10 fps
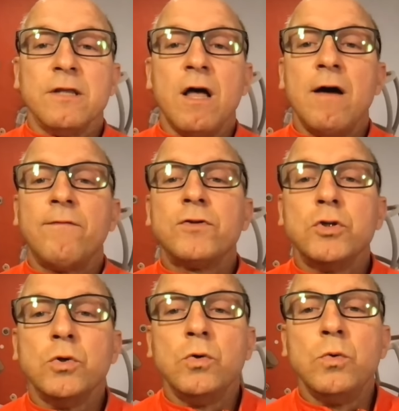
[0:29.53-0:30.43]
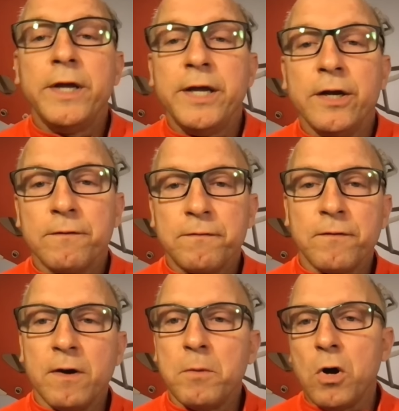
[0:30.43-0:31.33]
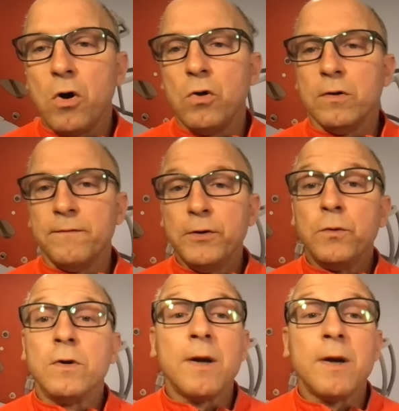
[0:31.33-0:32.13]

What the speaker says: Love to hear from all of you.